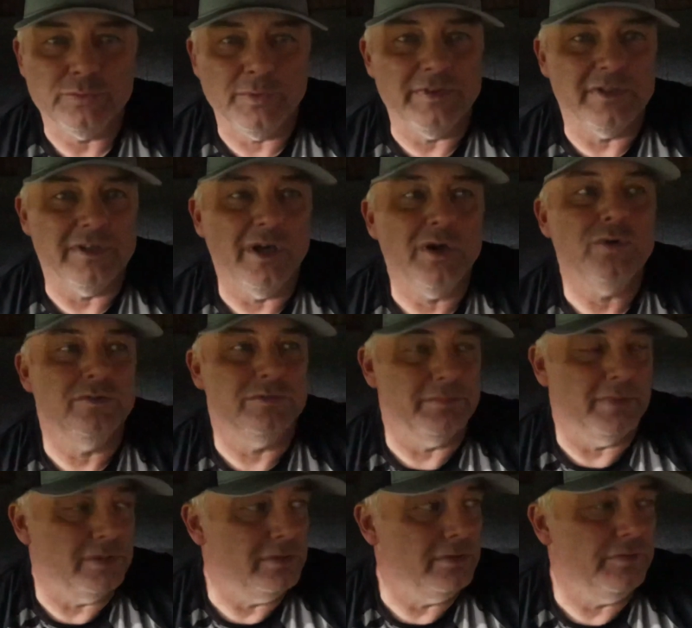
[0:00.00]
when the does
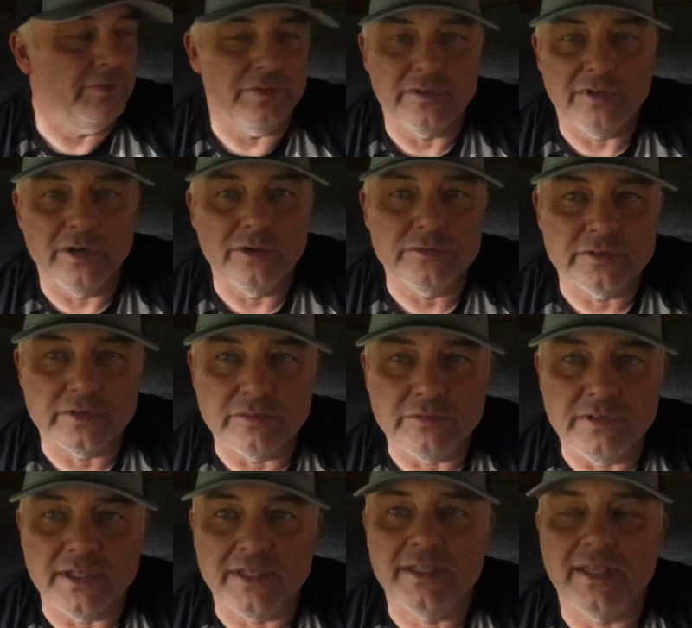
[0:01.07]
move, and the does are going
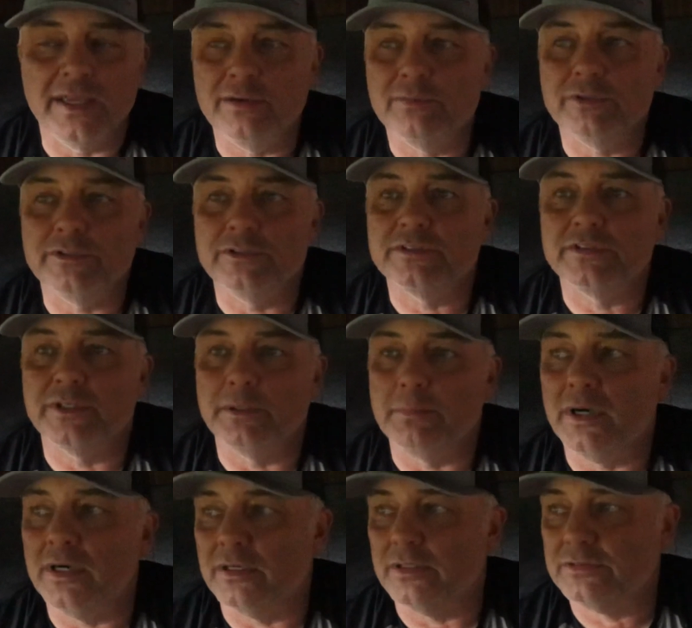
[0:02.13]
to dictate when you see a
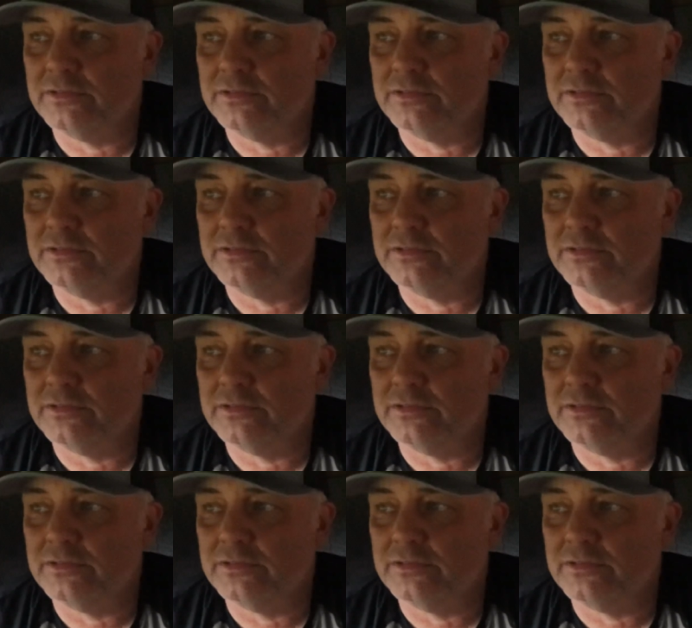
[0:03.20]
buck.